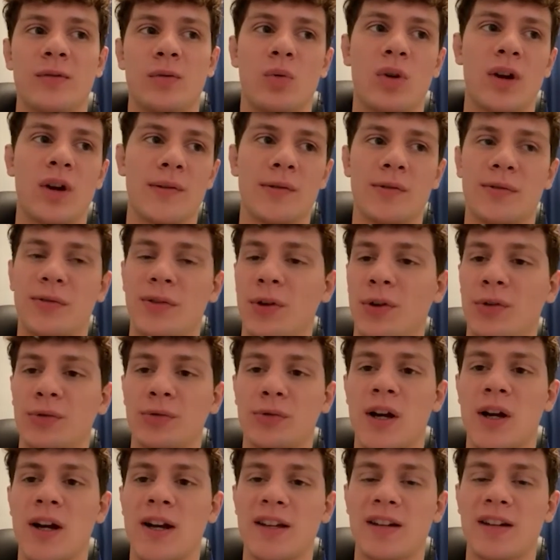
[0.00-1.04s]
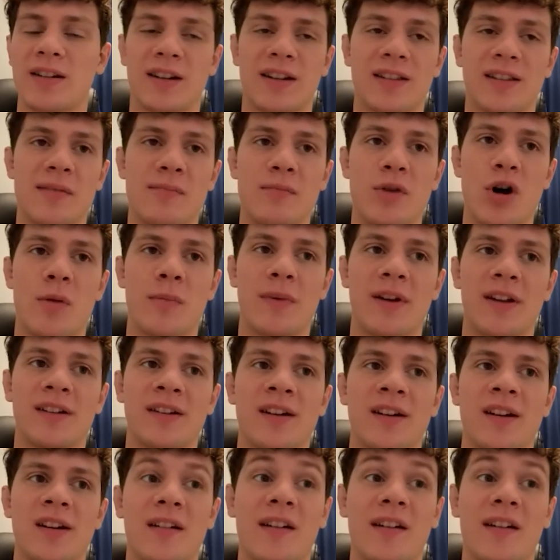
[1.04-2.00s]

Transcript: whatever feels right at the moment.